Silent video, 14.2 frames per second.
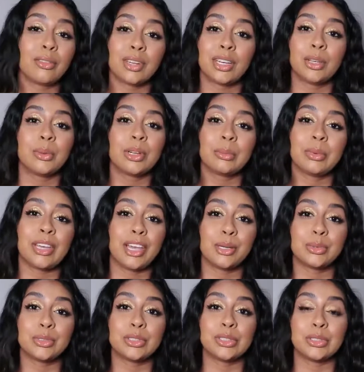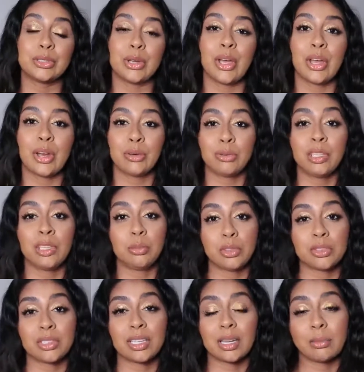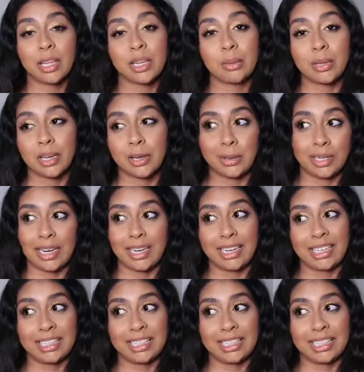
I really want to be able to read music and play the piano again,